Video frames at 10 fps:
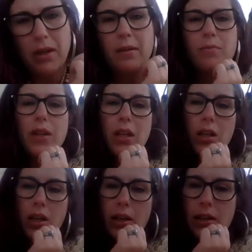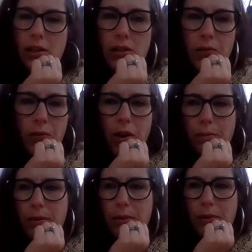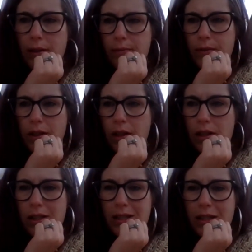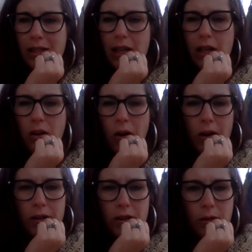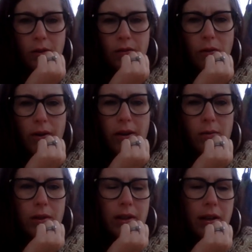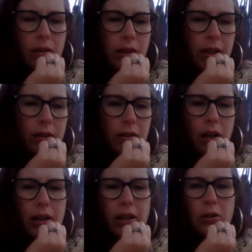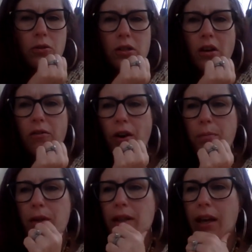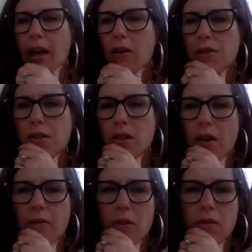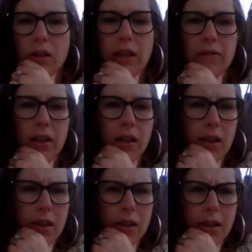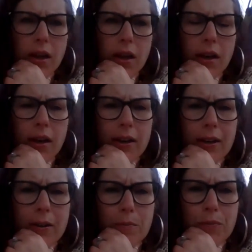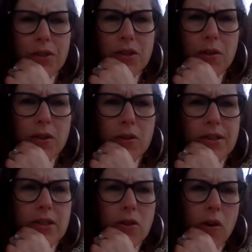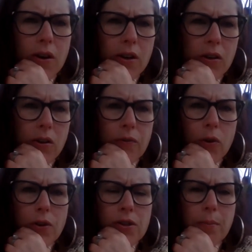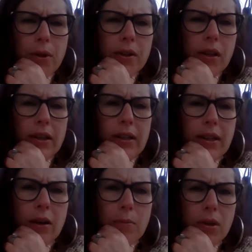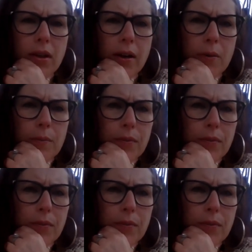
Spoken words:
a bit, is from that, because it's kind of hard to avoid without like locking yourself up in the house and never leaving. So there's this article. Of course, I put the link down below.